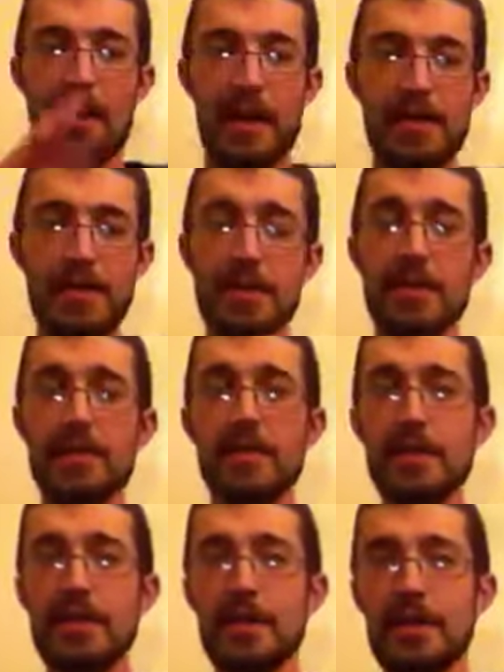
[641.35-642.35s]
As you can
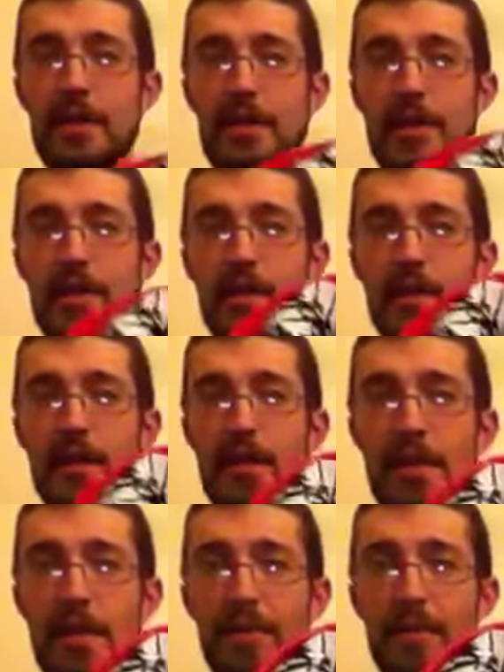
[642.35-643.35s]
see,
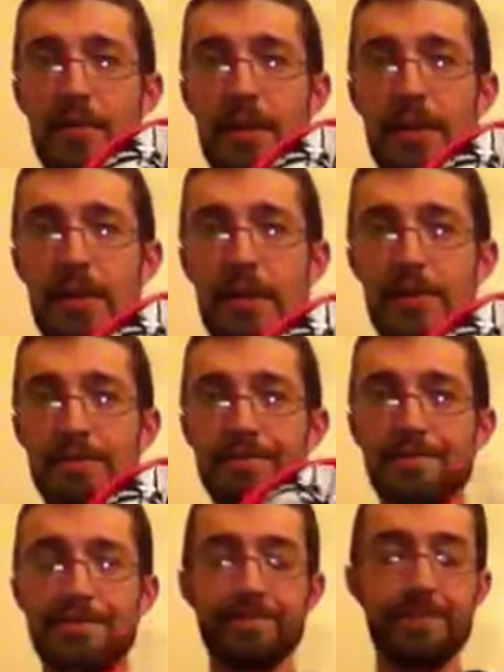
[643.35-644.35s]
I've been busy
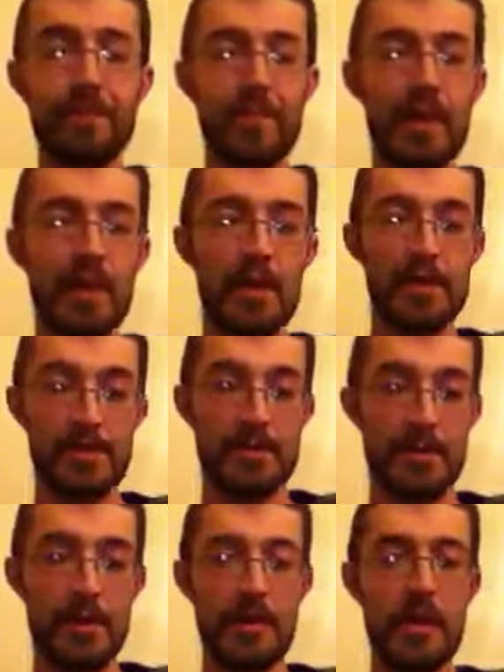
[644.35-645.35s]
this
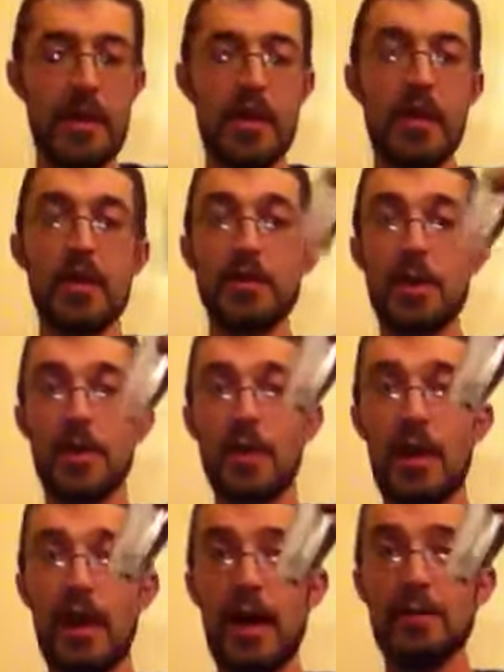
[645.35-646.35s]
morning, so
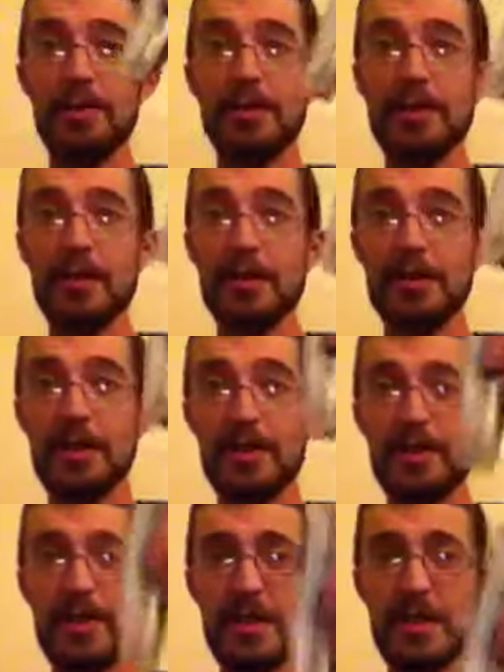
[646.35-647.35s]
I'm just going to
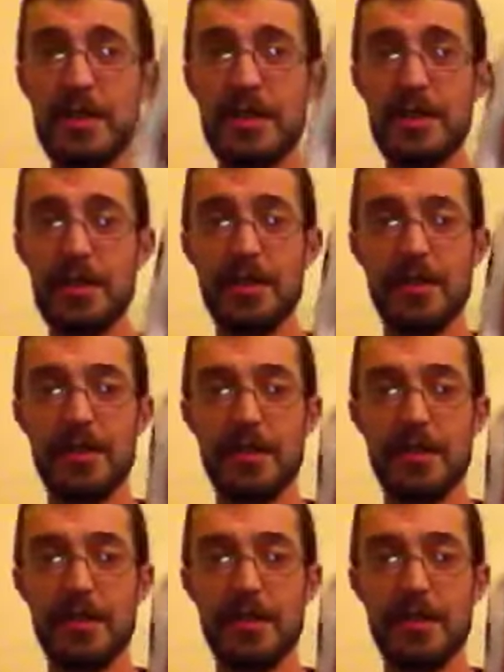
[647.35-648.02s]
slip this in here.